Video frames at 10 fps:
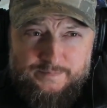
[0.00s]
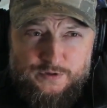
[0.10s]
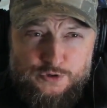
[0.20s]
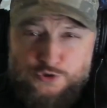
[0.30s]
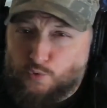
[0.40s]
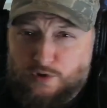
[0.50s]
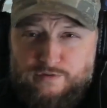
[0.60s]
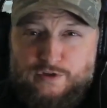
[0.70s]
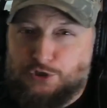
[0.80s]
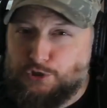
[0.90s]
sort
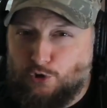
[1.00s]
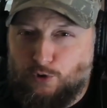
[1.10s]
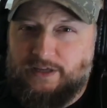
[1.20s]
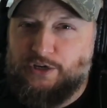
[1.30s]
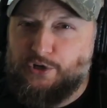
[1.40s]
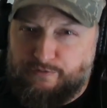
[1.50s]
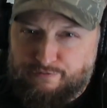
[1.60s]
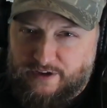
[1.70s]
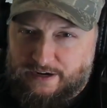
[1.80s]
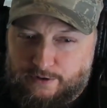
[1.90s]
of controlling your
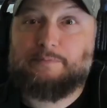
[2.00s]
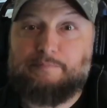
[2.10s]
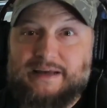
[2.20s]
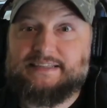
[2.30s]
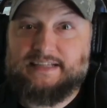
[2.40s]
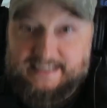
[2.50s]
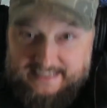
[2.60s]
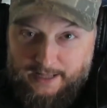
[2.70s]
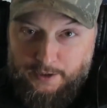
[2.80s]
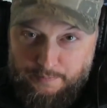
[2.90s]
fears, basically
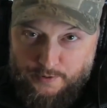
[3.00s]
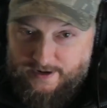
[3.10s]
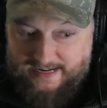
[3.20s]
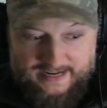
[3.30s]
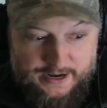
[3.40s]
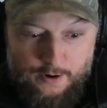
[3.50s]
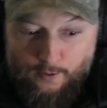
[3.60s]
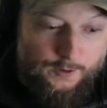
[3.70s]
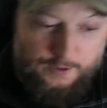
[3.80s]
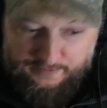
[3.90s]
teleporting
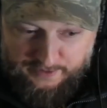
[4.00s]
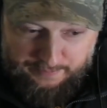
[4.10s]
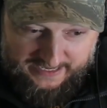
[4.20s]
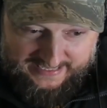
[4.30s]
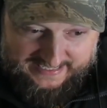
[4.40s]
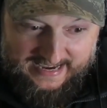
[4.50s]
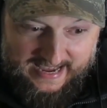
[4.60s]
all over the place,